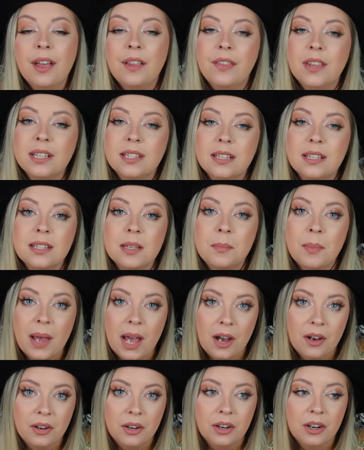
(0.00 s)
This is a
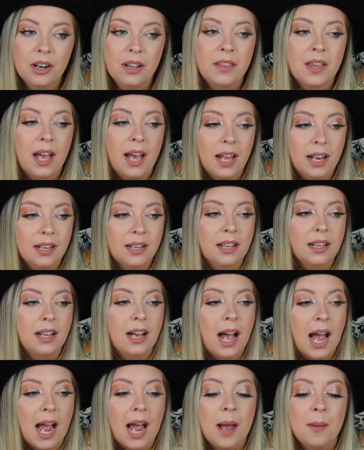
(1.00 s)
powder that
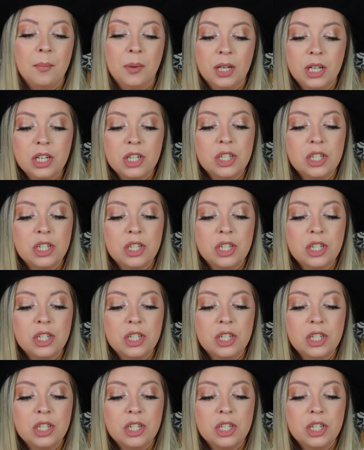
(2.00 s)
I'm pretty